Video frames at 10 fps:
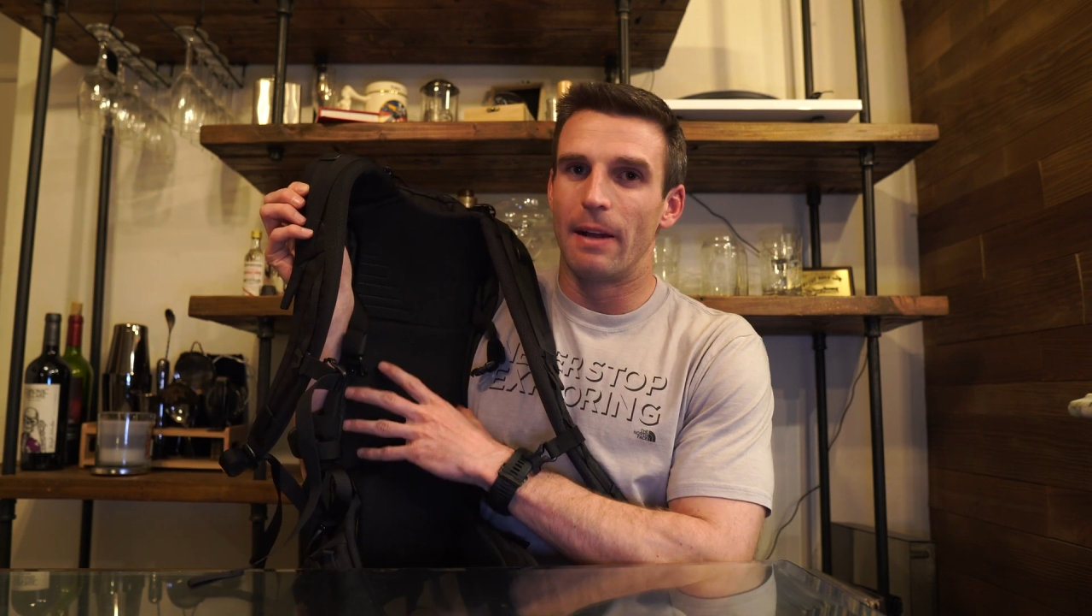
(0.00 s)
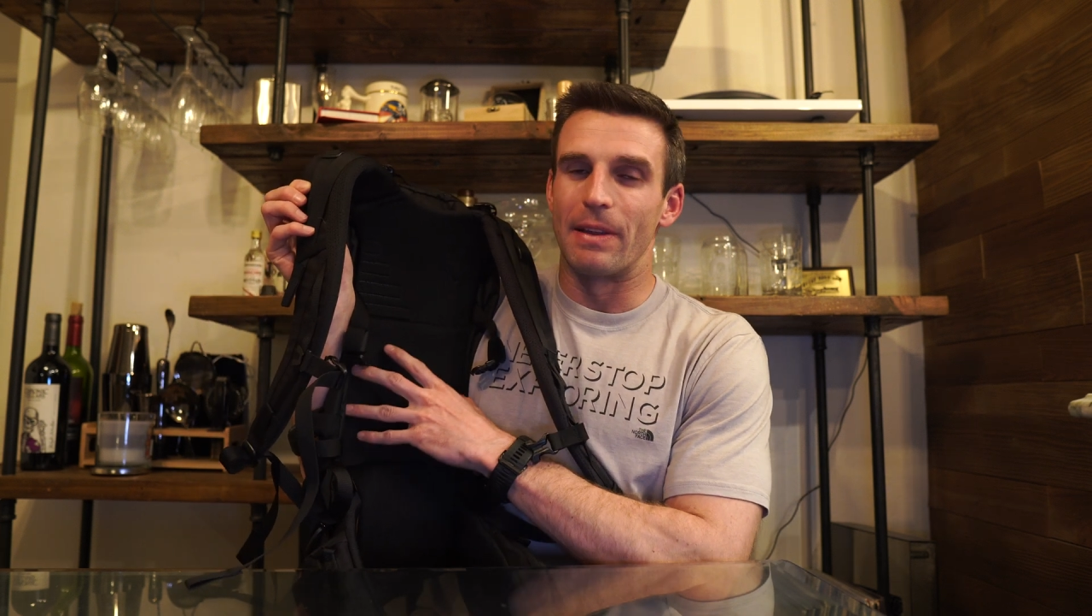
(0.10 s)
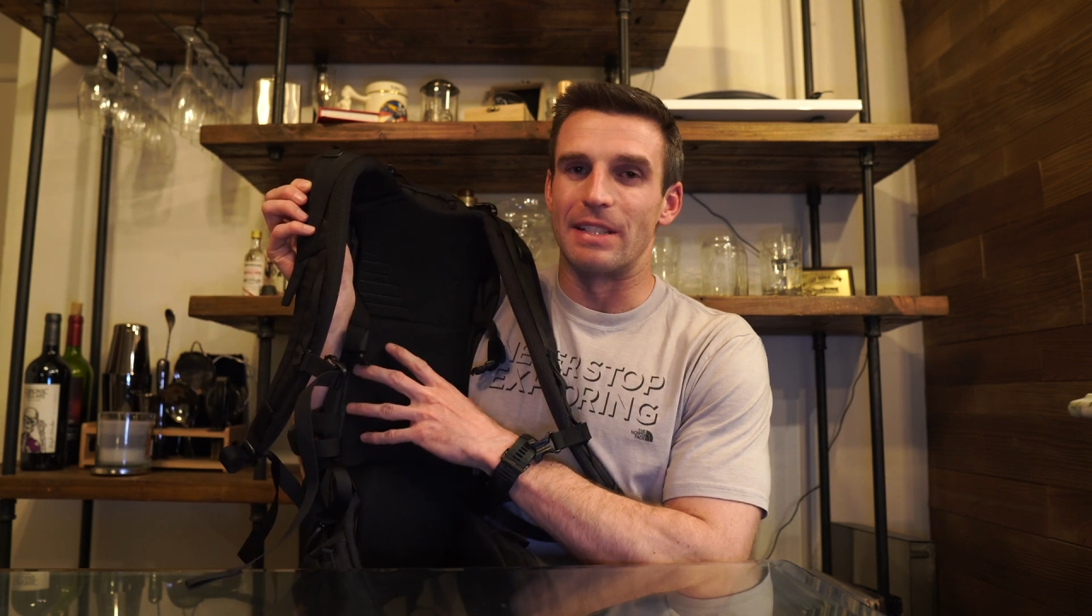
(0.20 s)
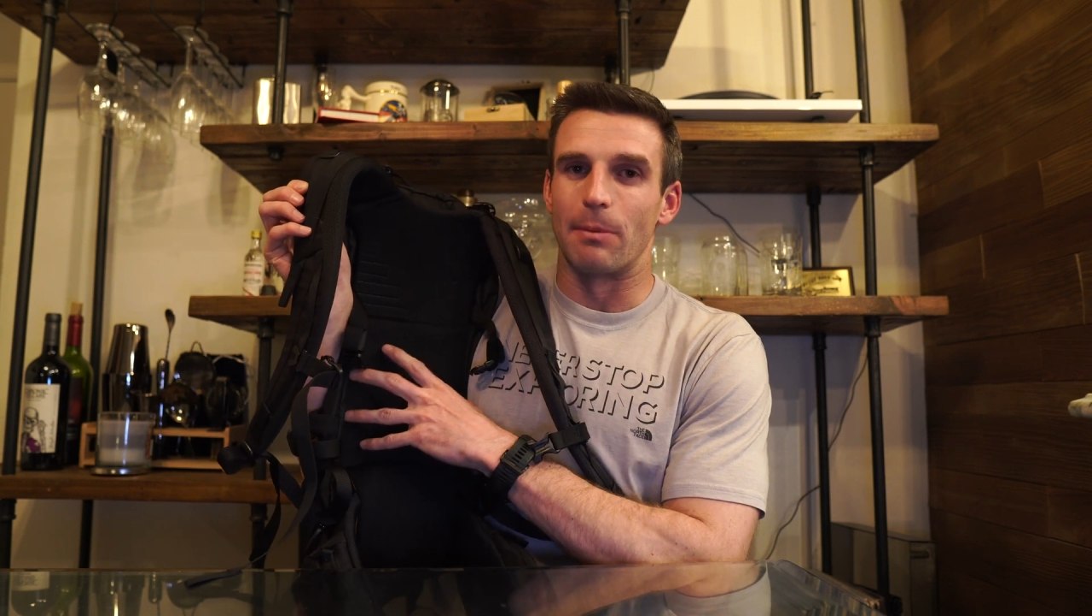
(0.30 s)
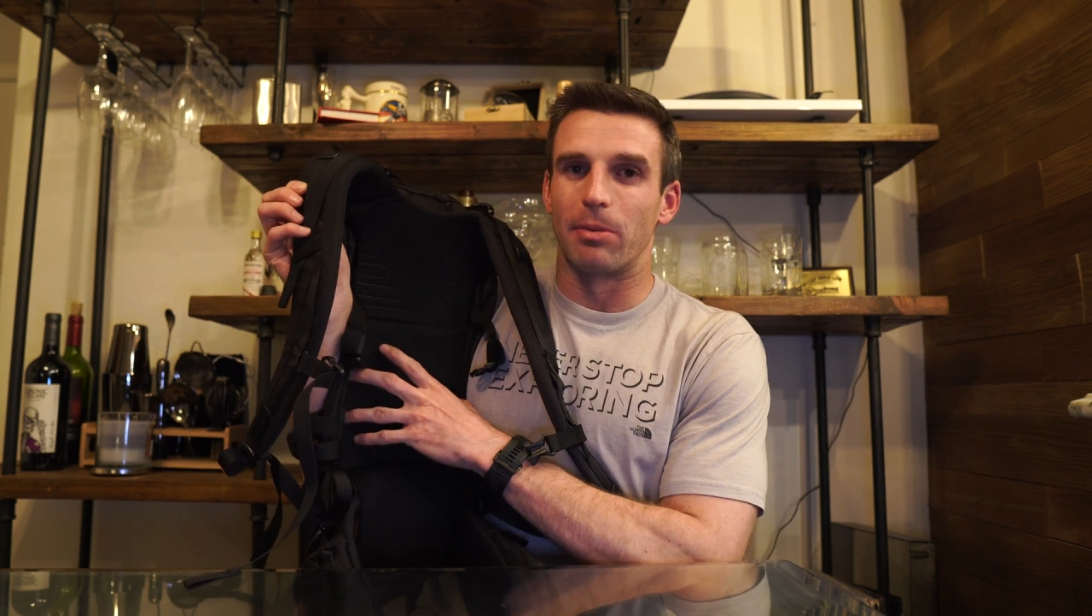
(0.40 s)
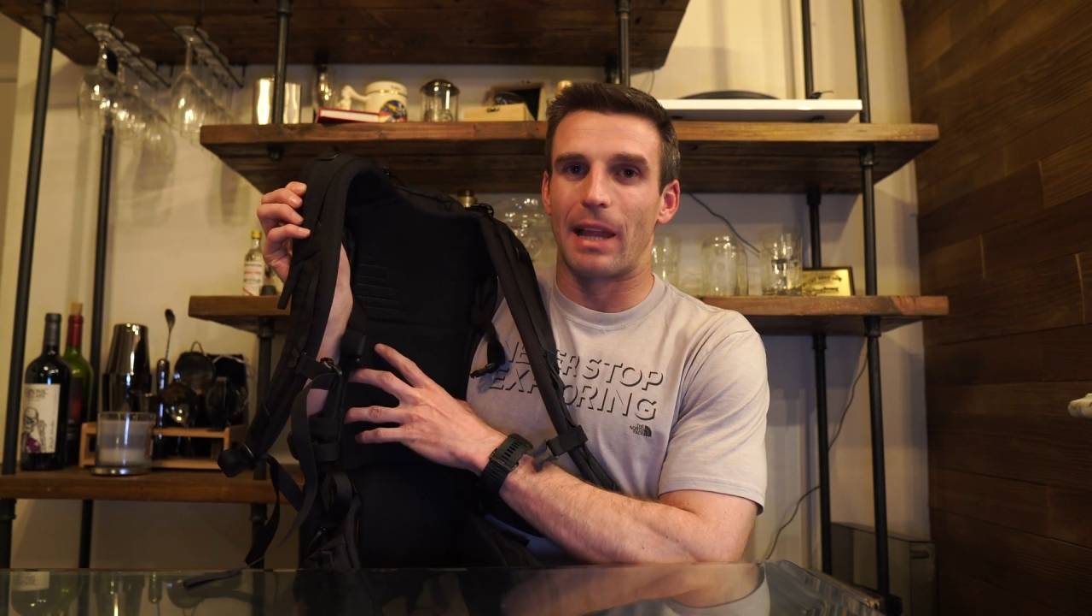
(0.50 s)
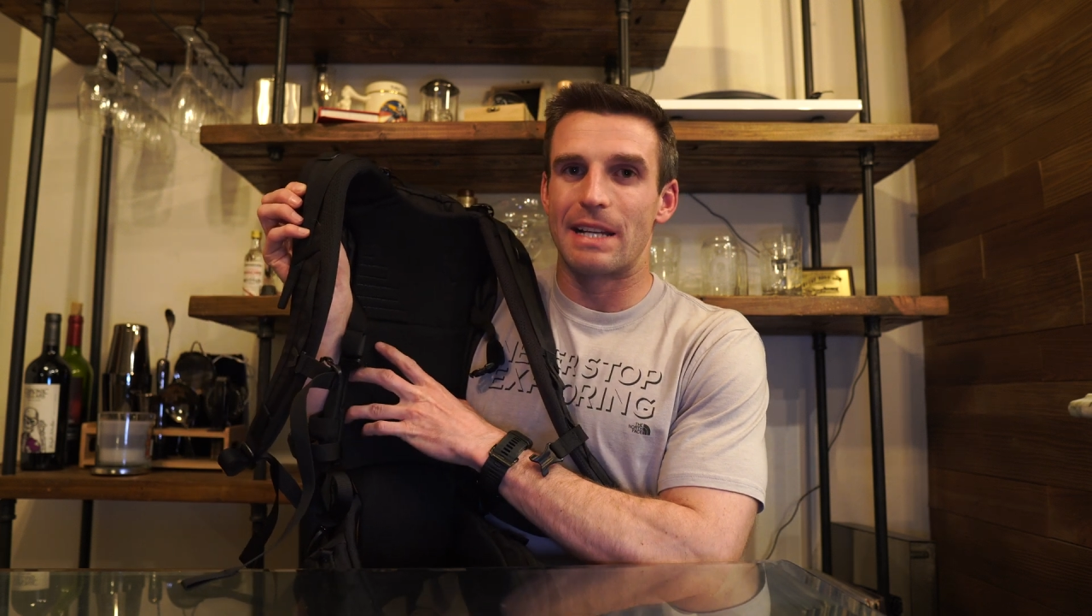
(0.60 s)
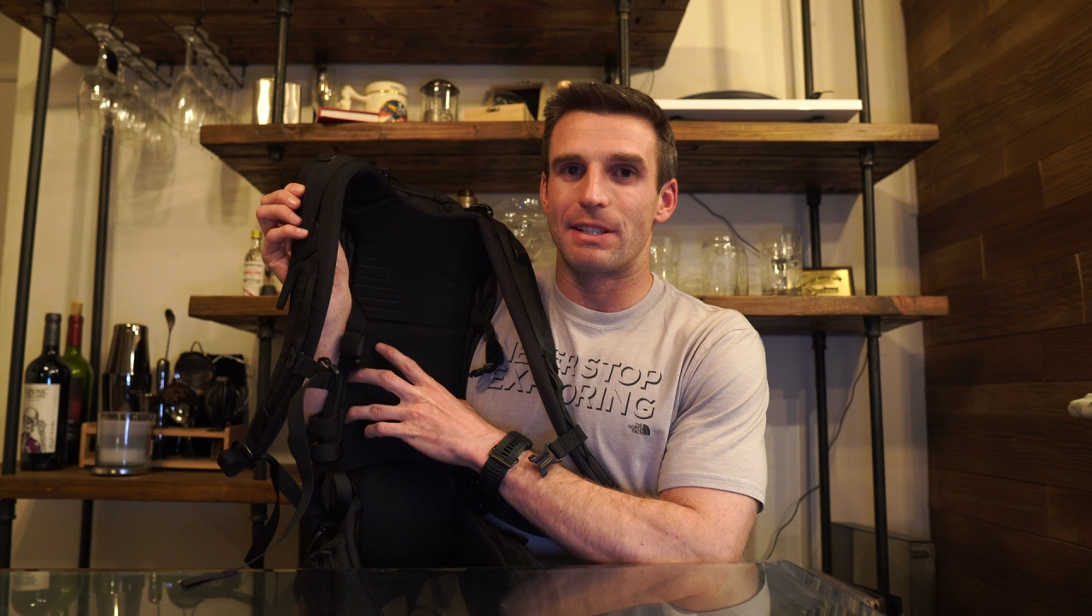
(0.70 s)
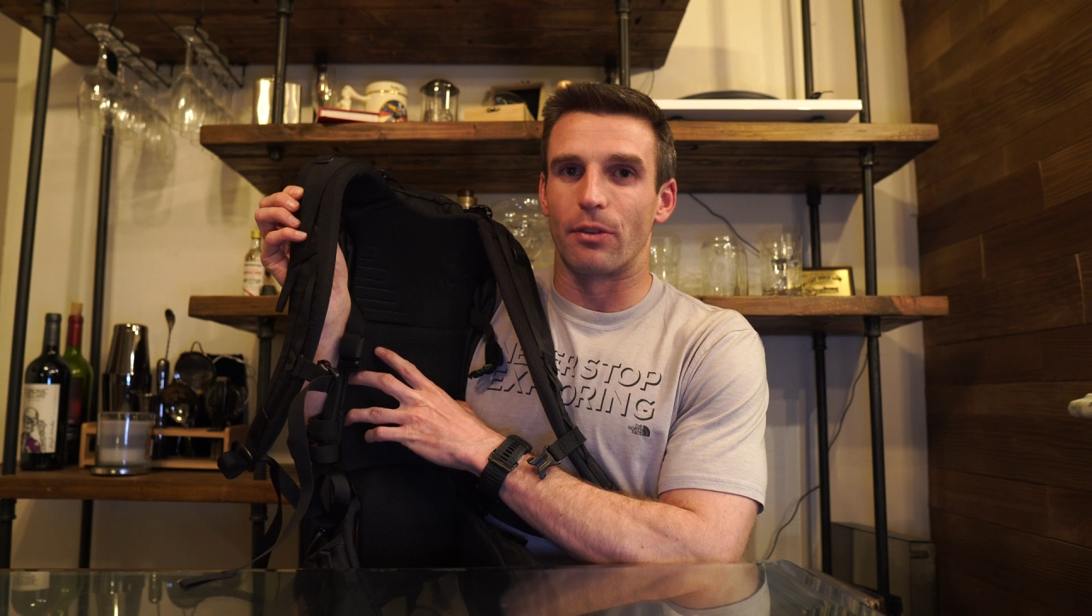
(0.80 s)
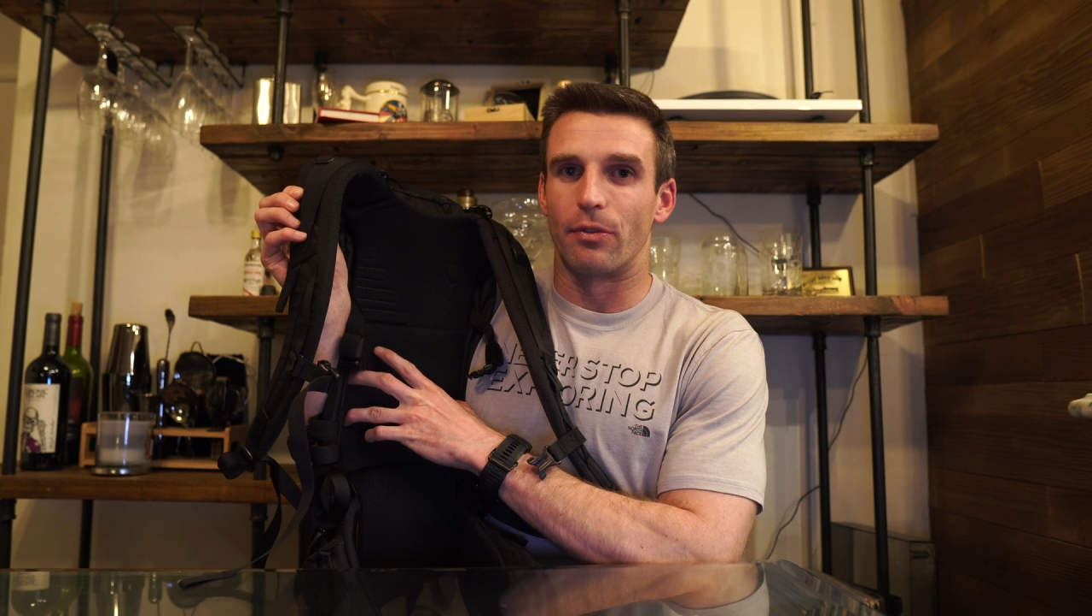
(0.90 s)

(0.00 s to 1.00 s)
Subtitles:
is a plastic